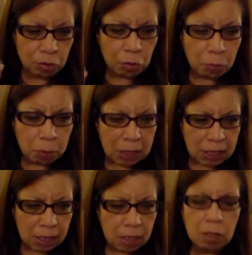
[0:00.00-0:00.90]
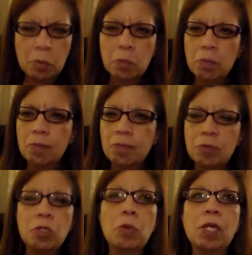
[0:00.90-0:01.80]
To be,
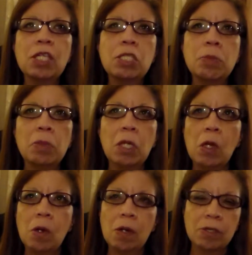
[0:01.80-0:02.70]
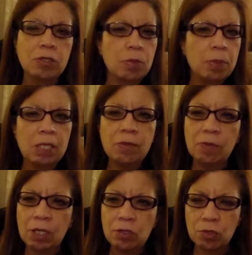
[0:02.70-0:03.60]
to explore, to be
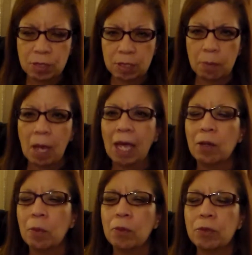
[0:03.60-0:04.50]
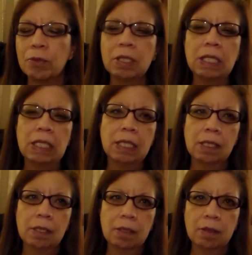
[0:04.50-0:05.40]
adventuresome I ordered
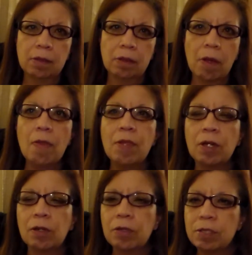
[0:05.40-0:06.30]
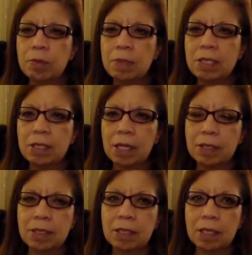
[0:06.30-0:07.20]
their Christmas
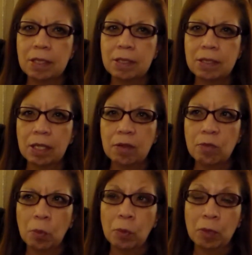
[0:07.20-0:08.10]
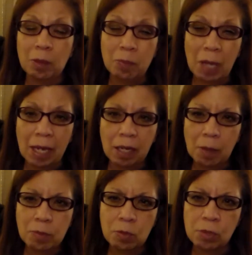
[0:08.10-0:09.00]
scents instead of ordering
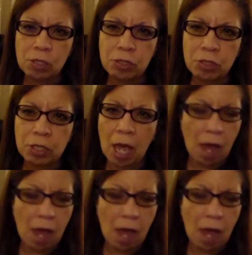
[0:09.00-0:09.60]
backups, which